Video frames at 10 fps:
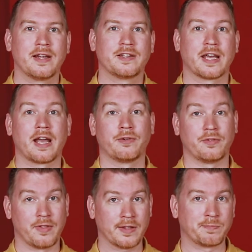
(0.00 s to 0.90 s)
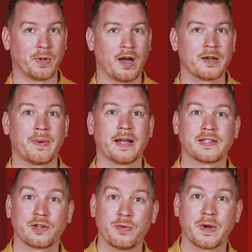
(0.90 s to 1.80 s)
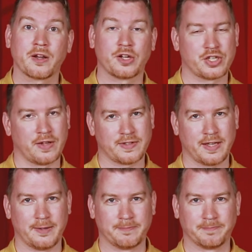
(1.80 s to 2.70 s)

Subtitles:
check out this blog by Takuma Gotchevsky.